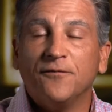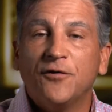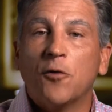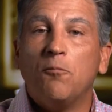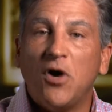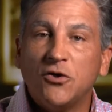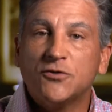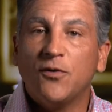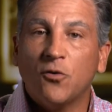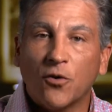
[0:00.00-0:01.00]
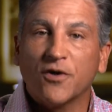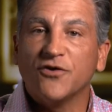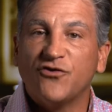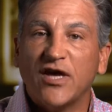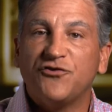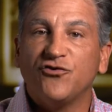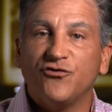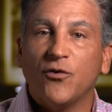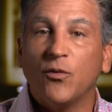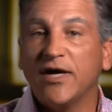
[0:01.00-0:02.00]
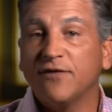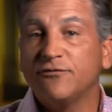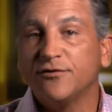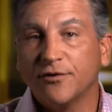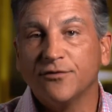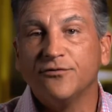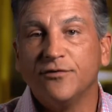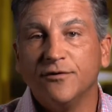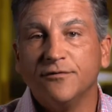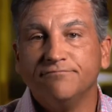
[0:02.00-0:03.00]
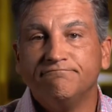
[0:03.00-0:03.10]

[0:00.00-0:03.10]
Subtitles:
There are multiple organizations that we have to turn to.